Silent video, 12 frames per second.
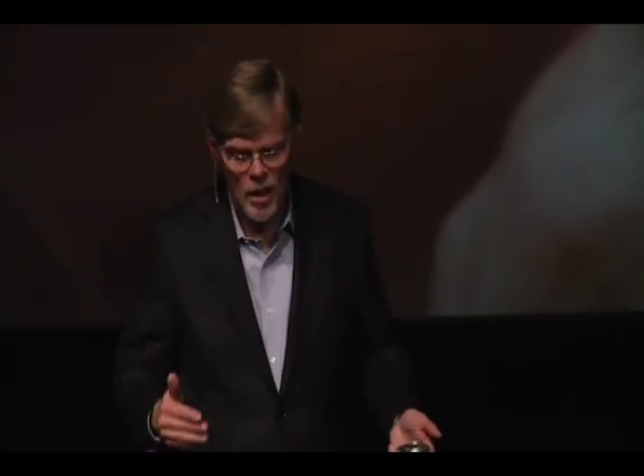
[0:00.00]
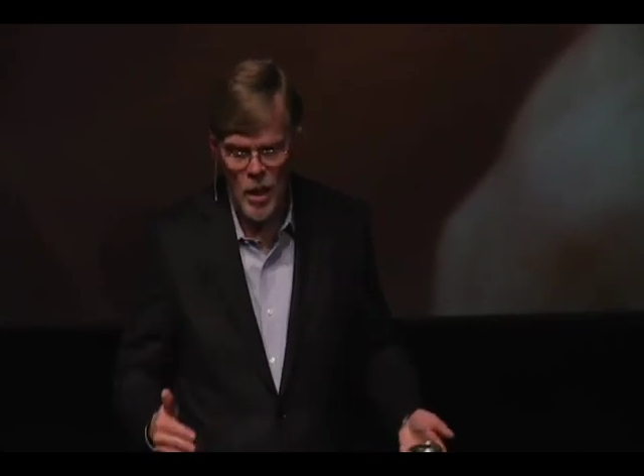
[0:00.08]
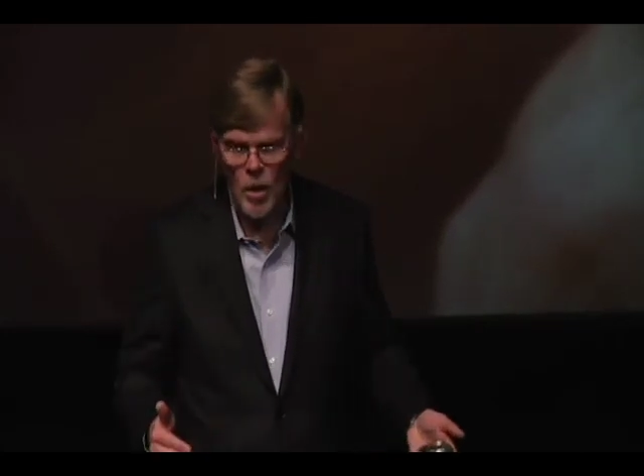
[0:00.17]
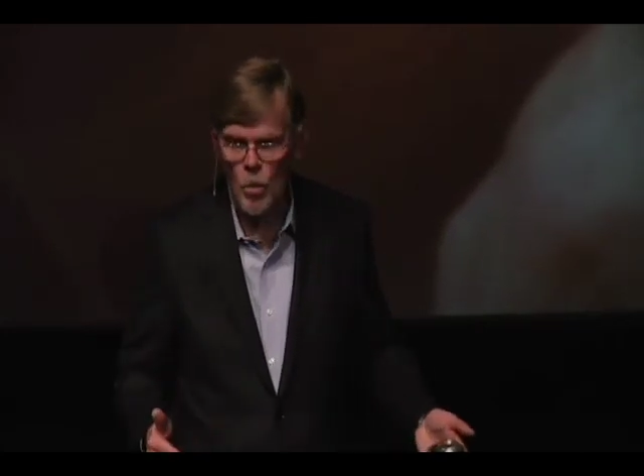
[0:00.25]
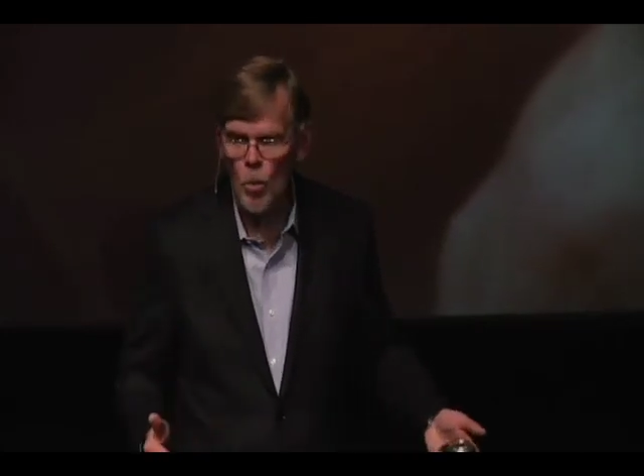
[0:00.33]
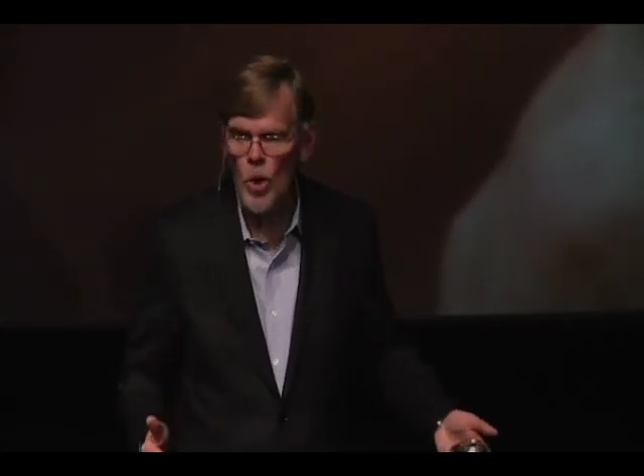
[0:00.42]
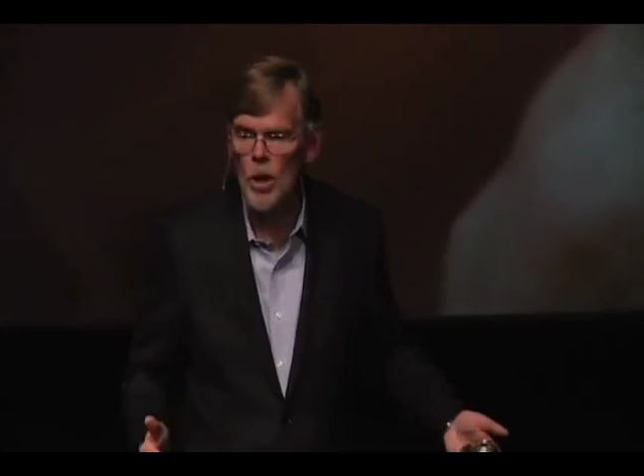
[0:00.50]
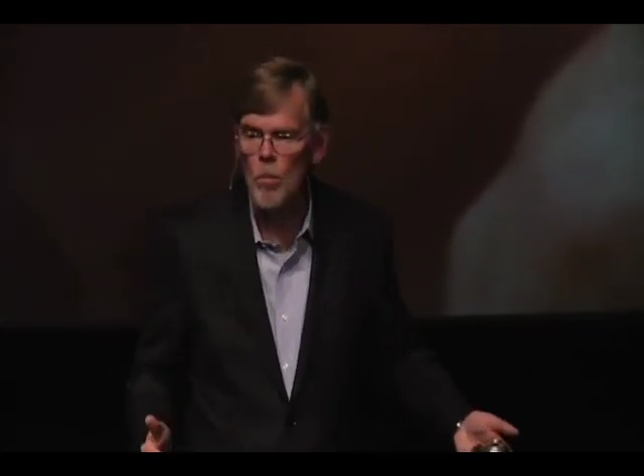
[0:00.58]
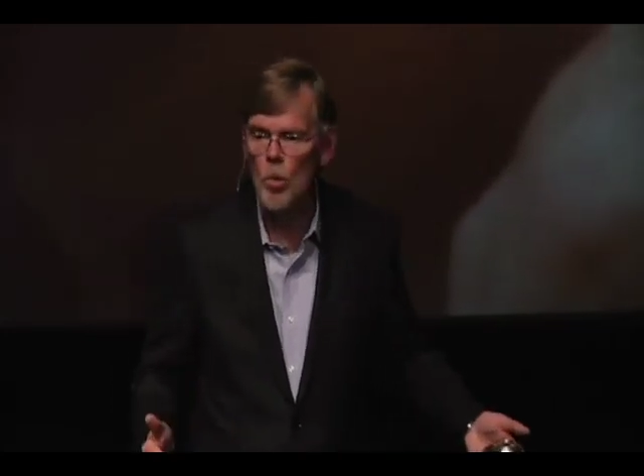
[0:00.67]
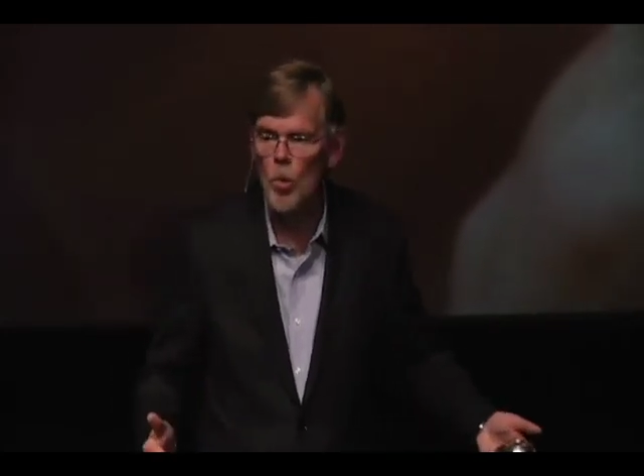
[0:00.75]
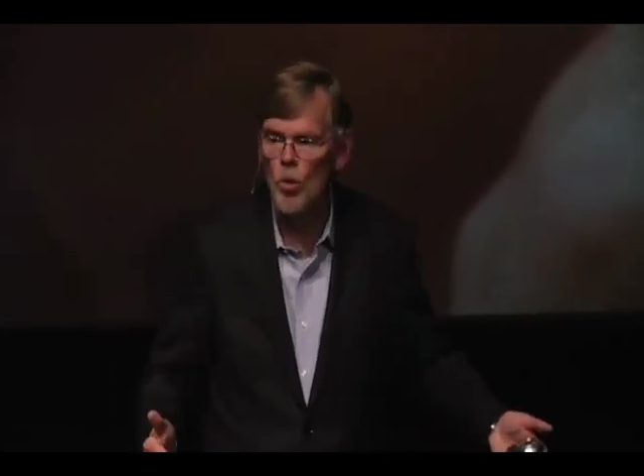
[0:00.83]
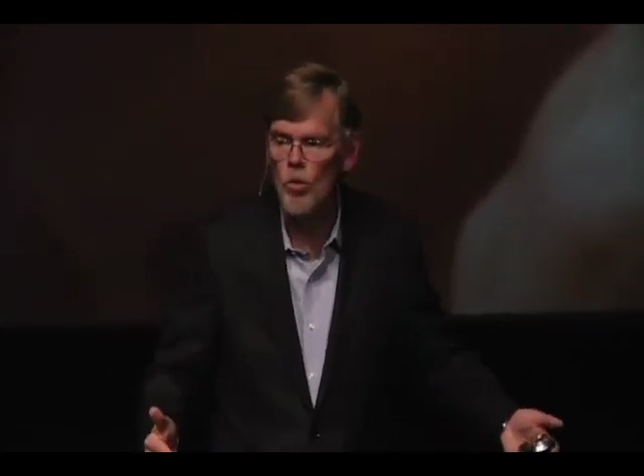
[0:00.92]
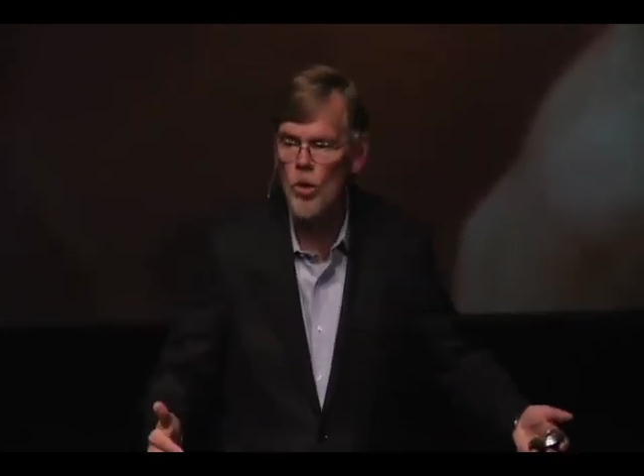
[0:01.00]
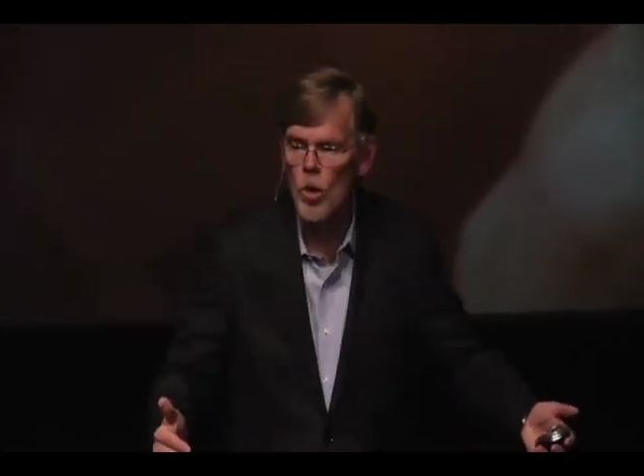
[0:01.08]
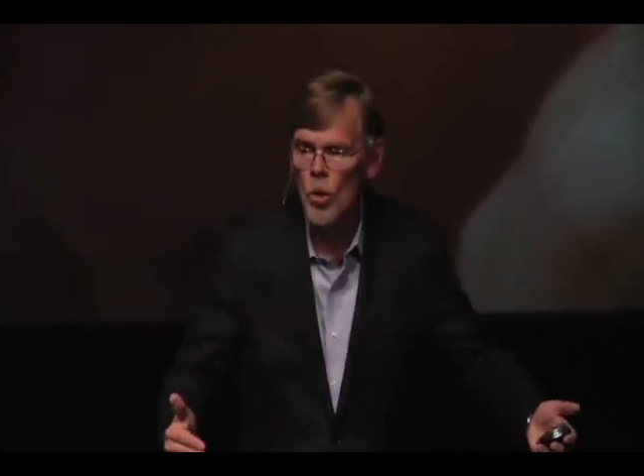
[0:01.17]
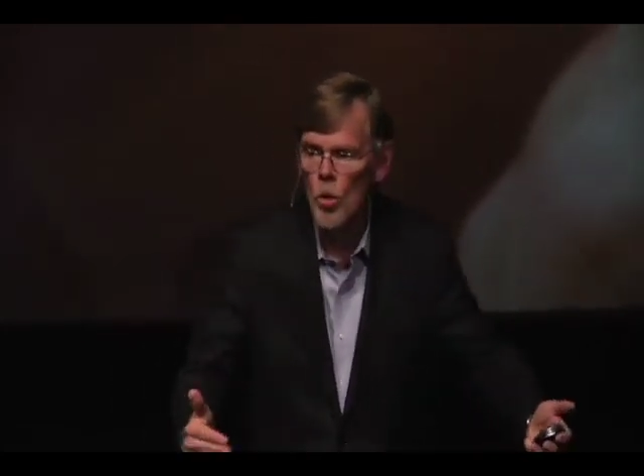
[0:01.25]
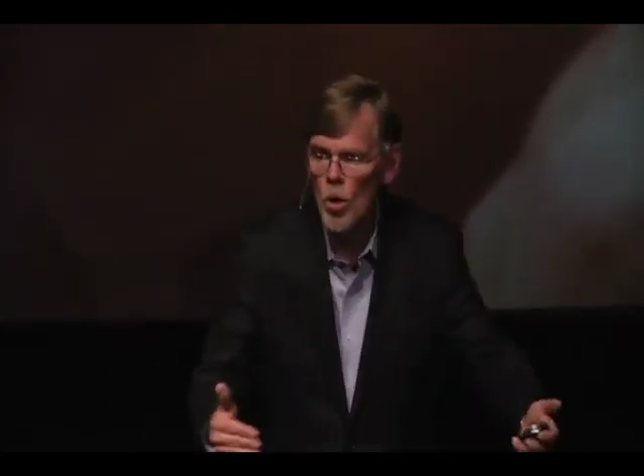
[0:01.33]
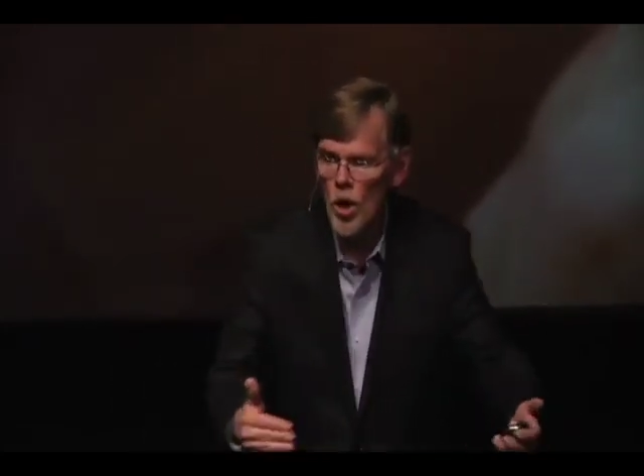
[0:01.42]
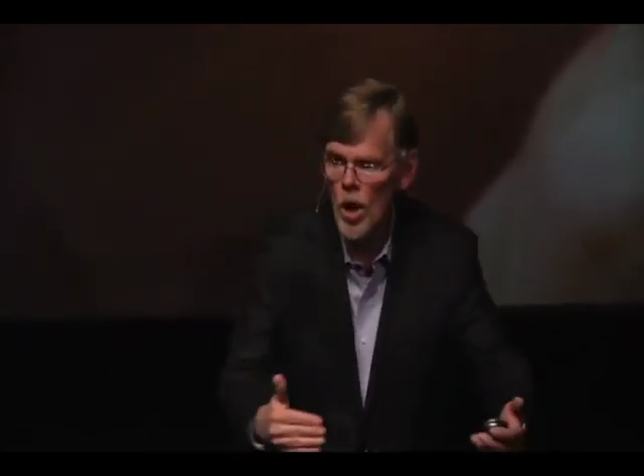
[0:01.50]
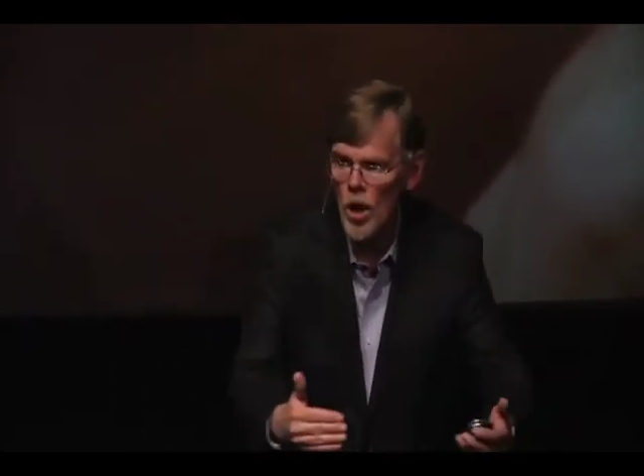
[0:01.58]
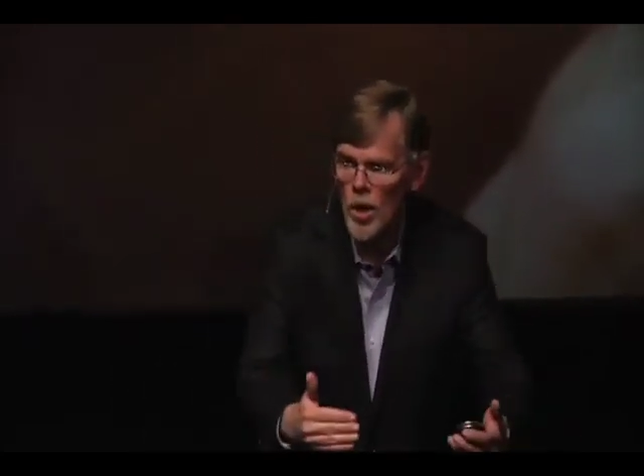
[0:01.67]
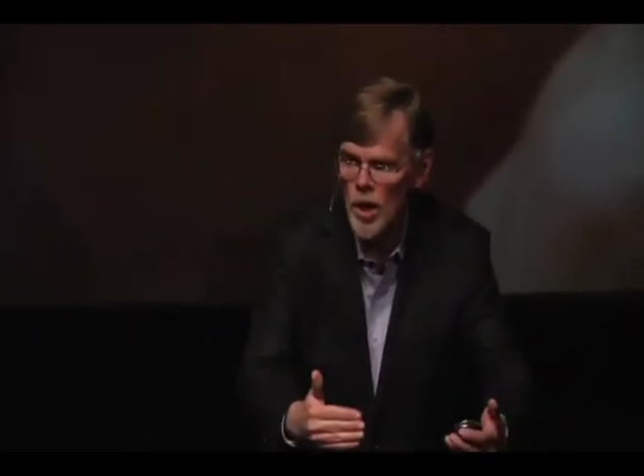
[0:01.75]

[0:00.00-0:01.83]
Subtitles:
and as we do that, we